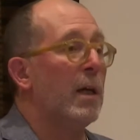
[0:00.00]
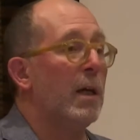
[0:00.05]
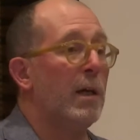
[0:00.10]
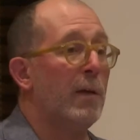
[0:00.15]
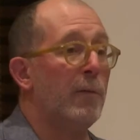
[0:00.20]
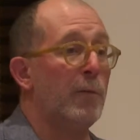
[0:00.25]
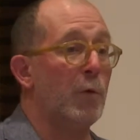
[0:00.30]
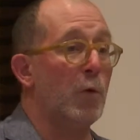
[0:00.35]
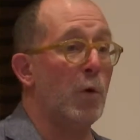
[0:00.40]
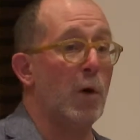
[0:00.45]

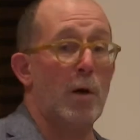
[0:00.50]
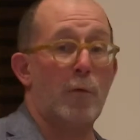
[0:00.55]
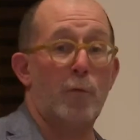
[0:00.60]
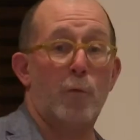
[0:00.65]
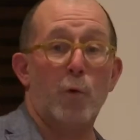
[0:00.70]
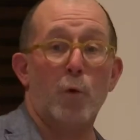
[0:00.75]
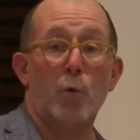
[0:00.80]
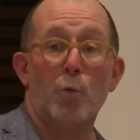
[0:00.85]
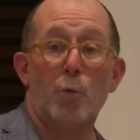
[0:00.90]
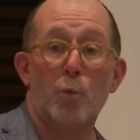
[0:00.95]
If you have
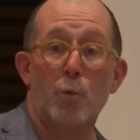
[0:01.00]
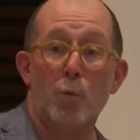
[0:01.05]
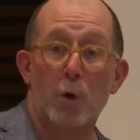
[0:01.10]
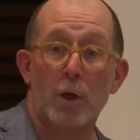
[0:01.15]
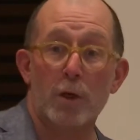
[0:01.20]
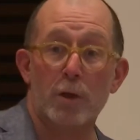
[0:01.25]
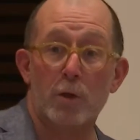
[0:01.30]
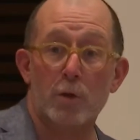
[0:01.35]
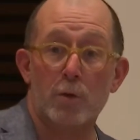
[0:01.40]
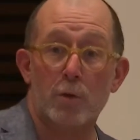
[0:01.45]

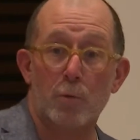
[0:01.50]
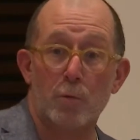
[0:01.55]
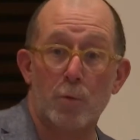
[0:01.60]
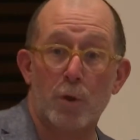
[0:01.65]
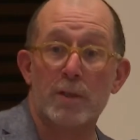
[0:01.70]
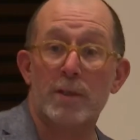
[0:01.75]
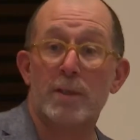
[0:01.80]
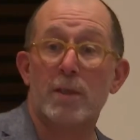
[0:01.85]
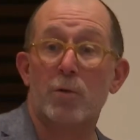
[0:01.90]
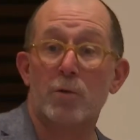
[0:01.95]

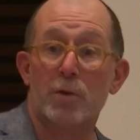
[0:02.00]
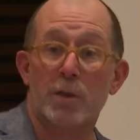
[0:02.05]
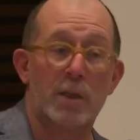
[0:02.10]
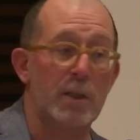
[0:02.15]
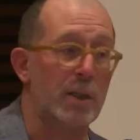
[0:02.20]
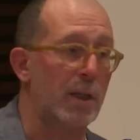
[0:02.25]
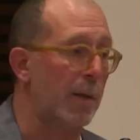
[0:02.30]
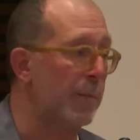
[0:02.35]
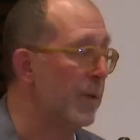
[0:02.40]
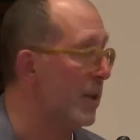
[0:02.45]
1,000
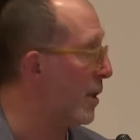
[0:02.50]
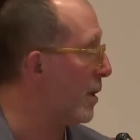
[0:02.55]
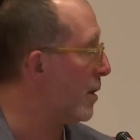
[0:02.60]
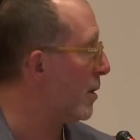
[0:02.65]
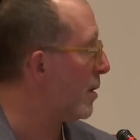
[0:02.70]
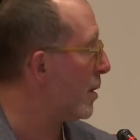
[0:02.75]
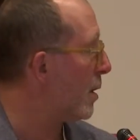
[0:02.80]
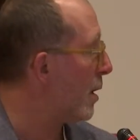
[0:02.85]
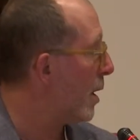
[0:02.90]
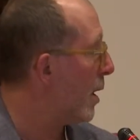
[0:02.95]

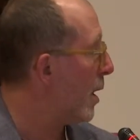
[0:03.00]
inhabitants,